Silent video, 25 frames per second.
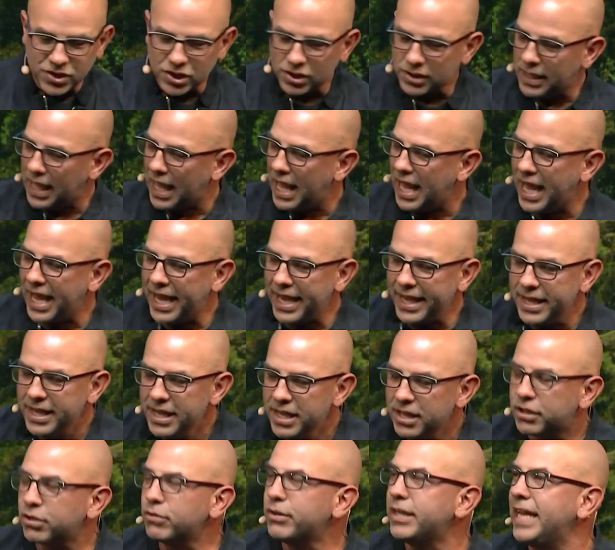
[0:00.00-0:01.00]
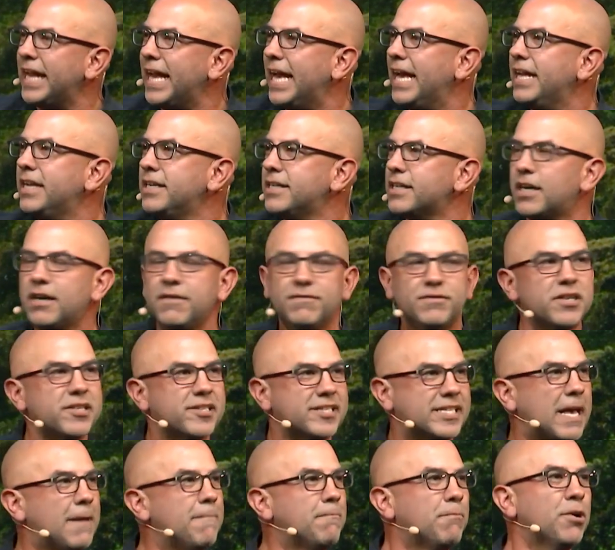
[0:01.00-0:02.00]
of July through the end of
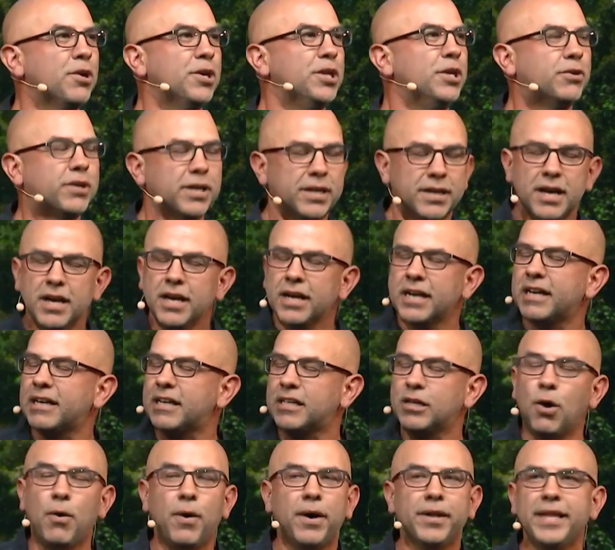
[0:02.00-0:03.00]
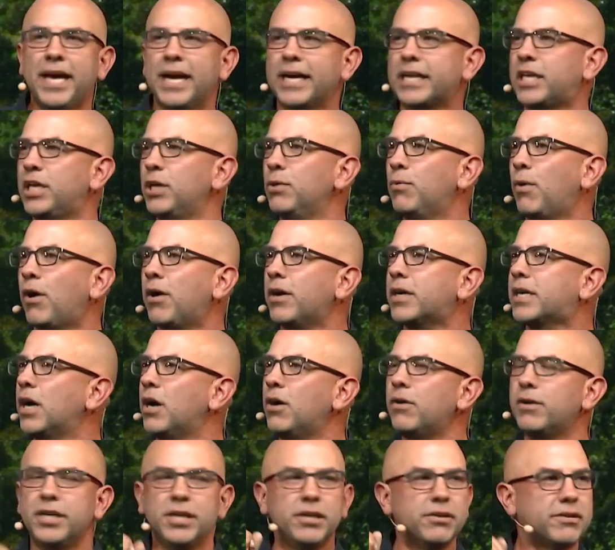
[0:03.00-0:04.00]
December, you can go on that QR
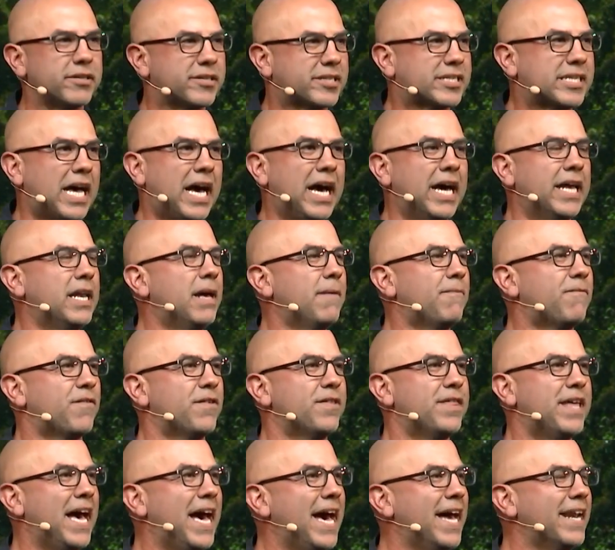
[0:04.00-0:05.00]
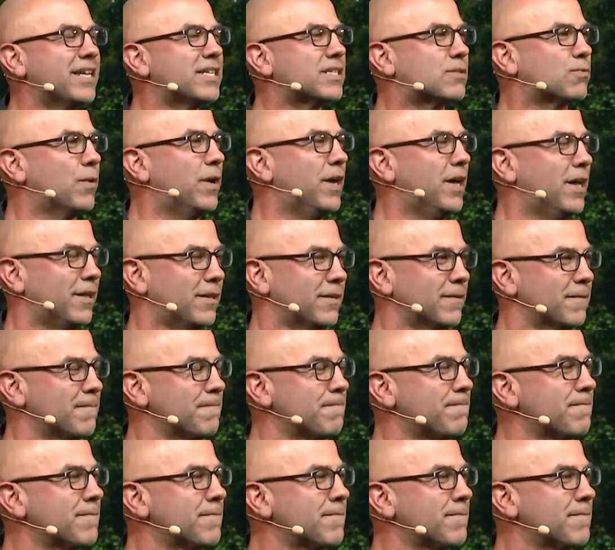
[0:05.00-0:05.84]
code and you can sign up for that as well.